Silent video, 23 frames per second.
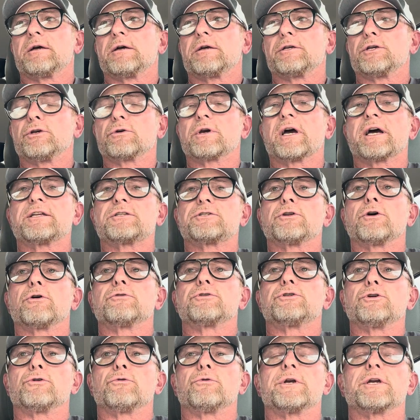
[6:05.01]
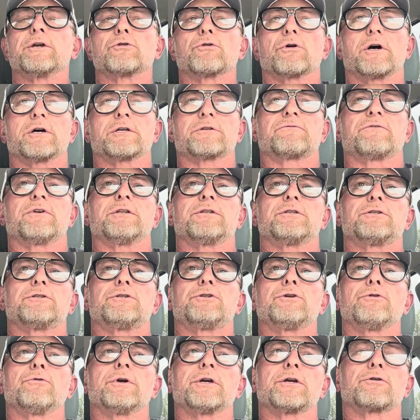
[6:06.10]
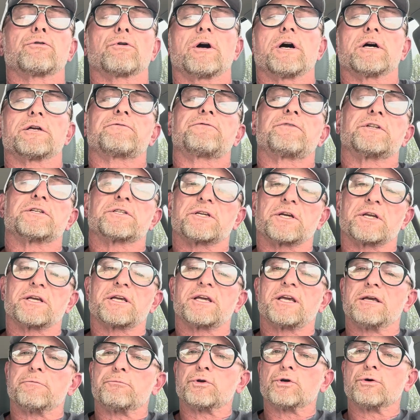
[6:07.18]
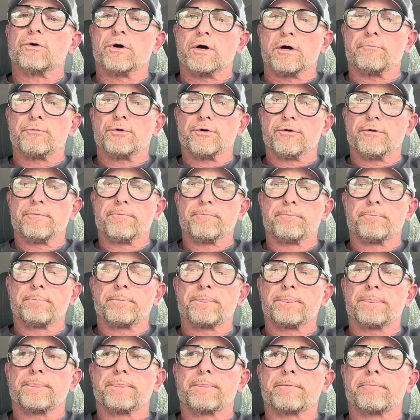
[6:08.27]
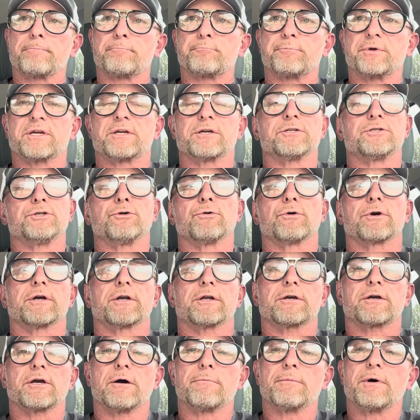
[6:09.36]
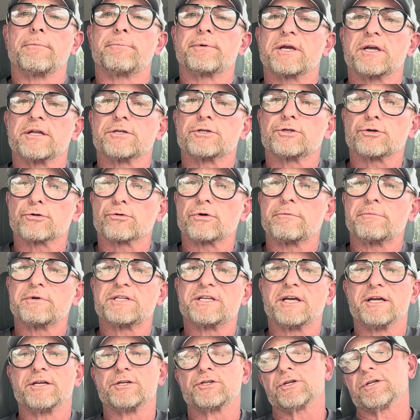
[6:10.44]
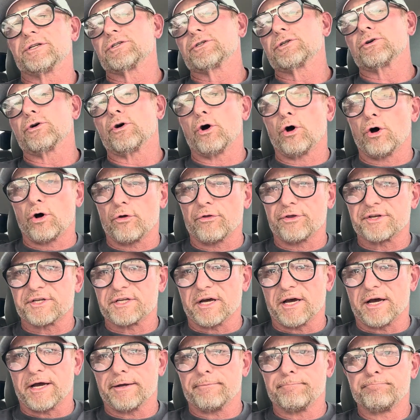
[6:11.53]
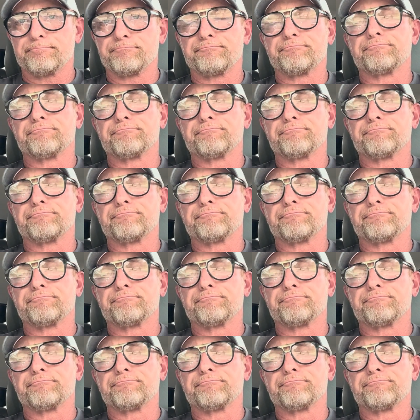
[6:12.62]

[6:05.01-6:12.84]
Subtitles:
You guys know doing CrossFit. Doing CrossFit is going to keep you humble because you are going to come up against your limitations all the time.